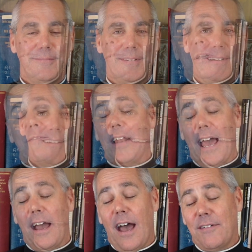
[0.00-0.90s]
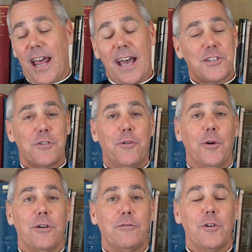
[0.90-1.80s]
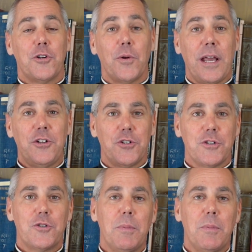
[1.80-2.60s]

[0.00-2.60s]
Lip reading: We'll have an ask for donations,